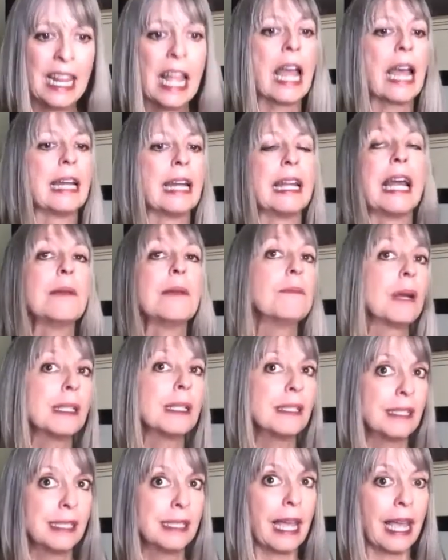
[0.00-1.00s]
And I
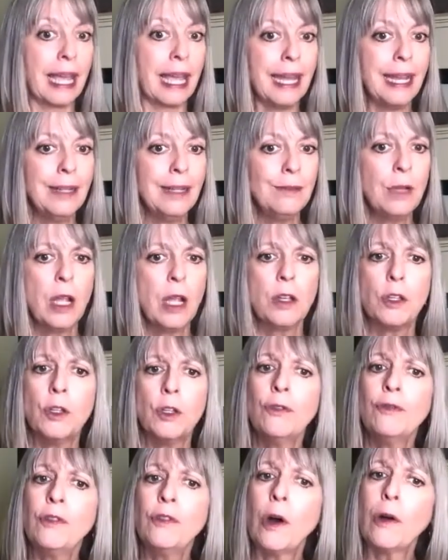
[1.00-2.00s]
must say,
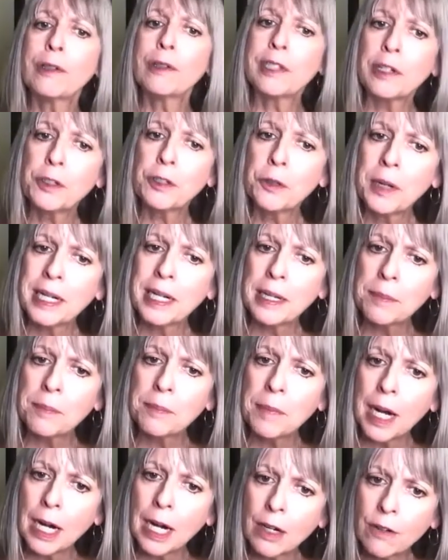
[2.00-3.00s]
you folks are doing a
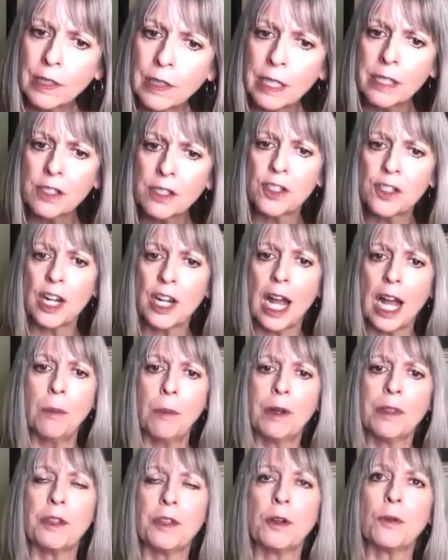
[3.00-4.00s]
marvelous job
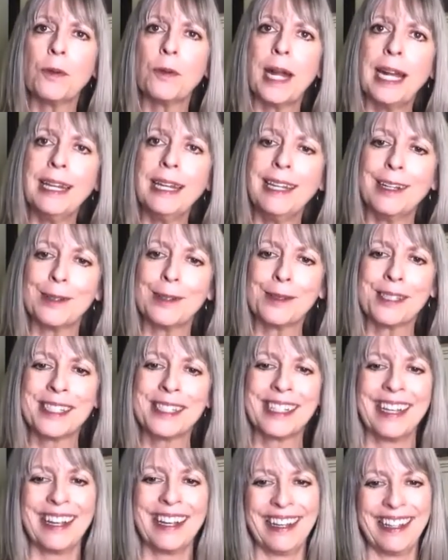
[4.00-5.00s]
with your radio
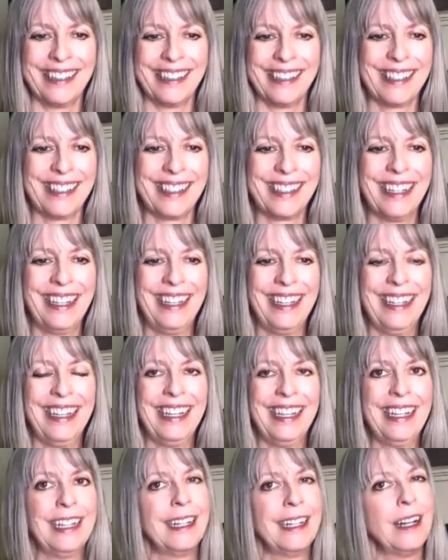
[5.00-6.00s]
skits.
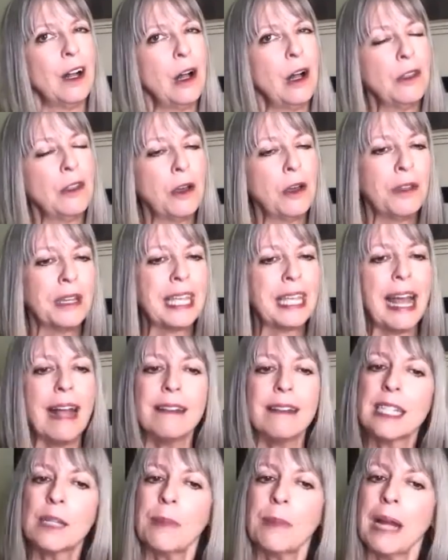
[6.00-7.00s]
Although the
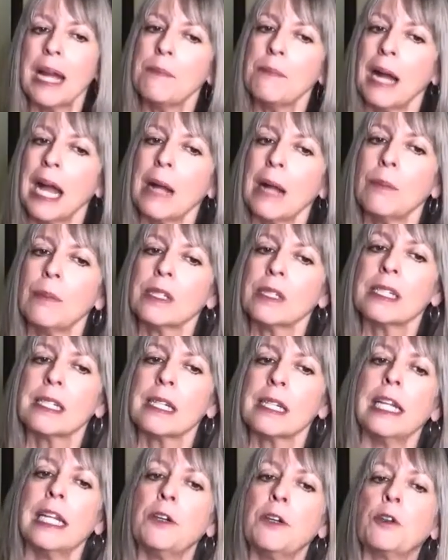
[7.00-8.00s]
gals in my Bible
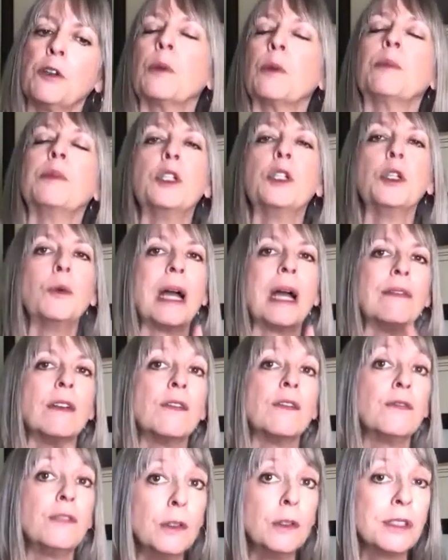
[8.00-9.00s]
study group do have a
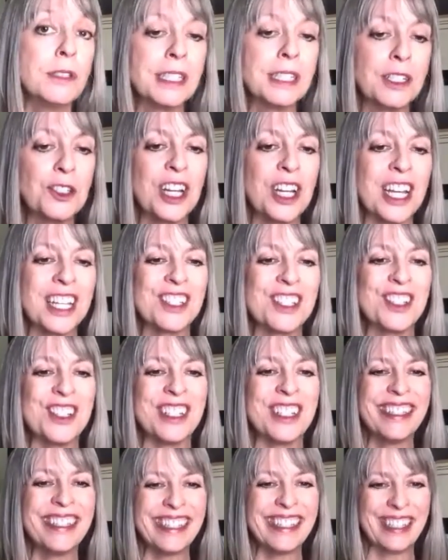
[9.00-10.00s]
few
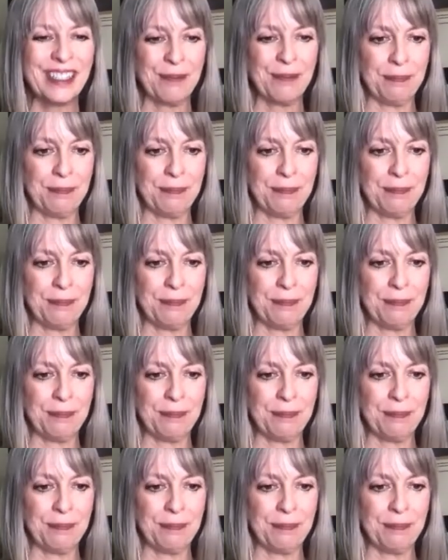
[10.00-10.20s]
suggestions.